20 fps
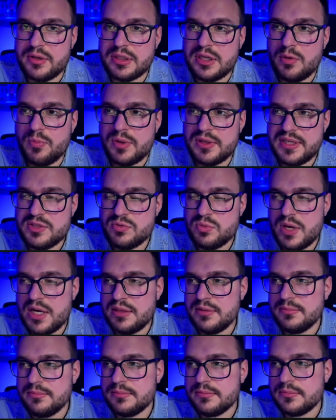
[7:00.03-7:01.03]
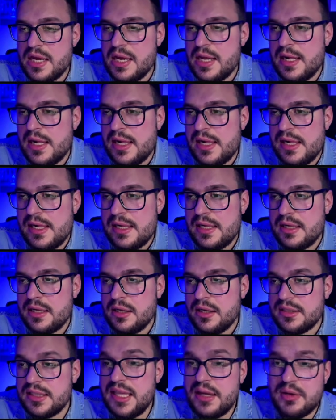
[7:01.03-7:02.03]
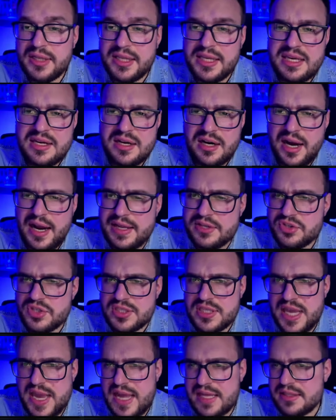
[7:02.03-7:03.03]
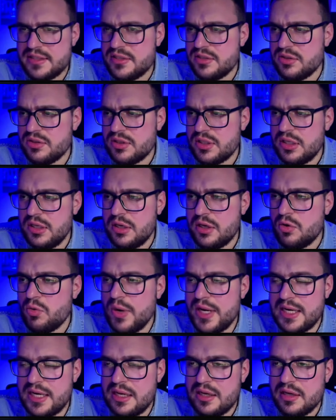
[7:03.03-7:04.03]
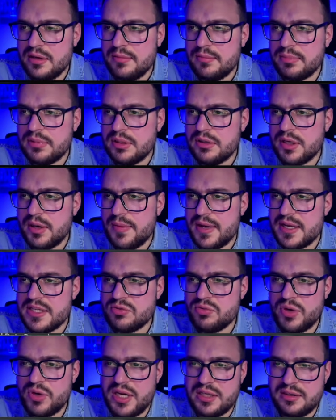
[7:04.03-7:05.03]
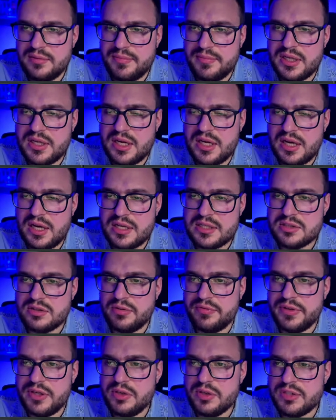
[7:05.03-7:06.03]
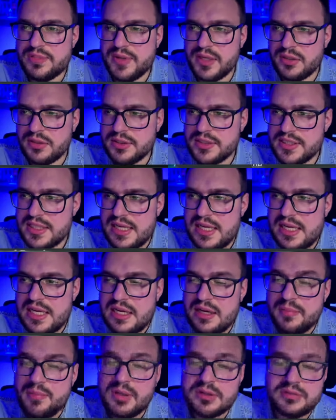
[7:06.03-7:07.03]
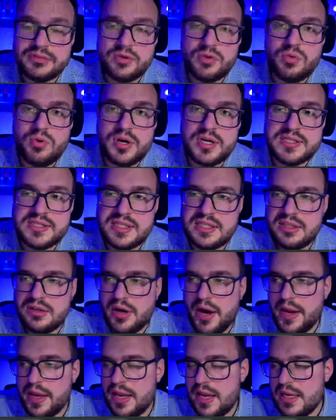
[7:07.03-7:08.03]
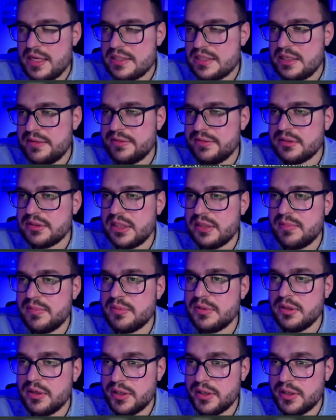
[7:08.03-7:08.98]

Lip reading: this one. Now here I just had to quickly blur my screen because of YouTube rules, but of course in your case it will not be blurred.